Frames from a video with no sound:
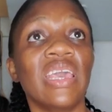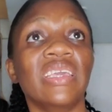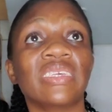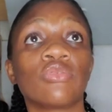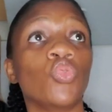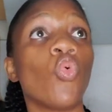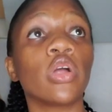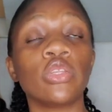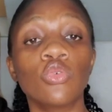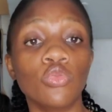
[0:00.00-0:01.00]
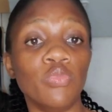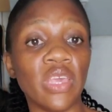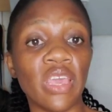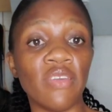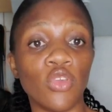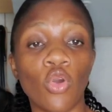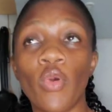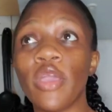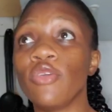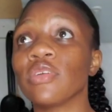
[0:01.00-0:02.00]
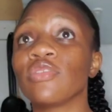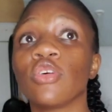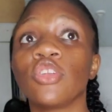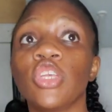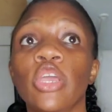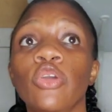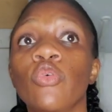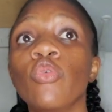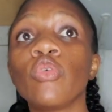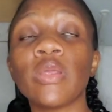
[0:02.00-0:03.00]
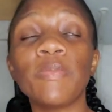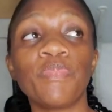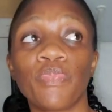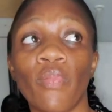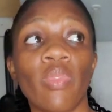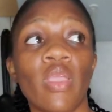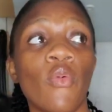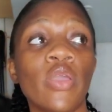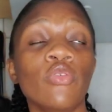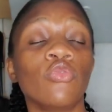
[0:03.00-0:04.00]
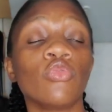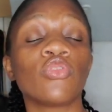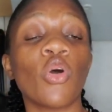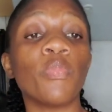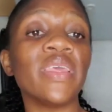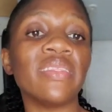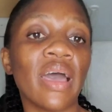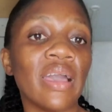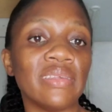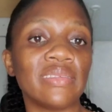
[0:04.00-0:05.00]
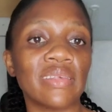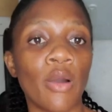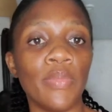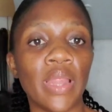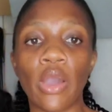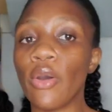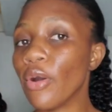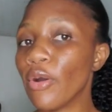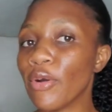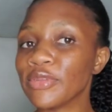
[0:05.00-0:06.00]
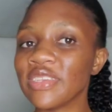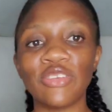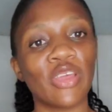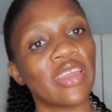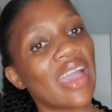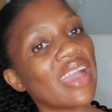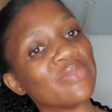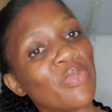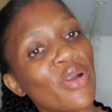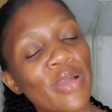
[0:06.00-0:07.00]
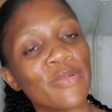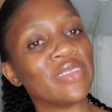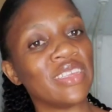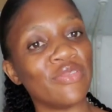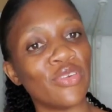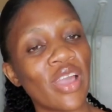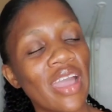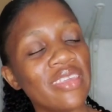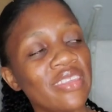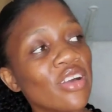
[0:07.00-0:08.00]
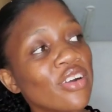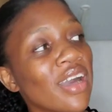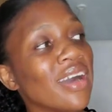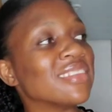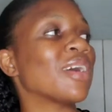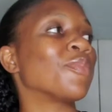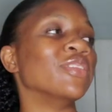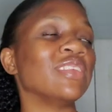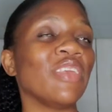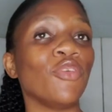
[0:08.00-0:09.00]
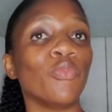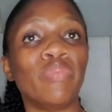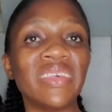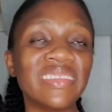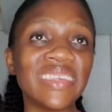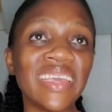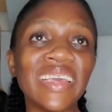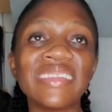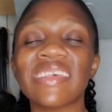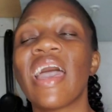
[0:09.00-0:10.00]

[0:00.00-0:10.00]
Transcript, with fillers: is reward good behavior Where you are such a good when you do something nice i'll be like oh see you're a nice boy i'm going to give you yogurt i'm going to give you biscuits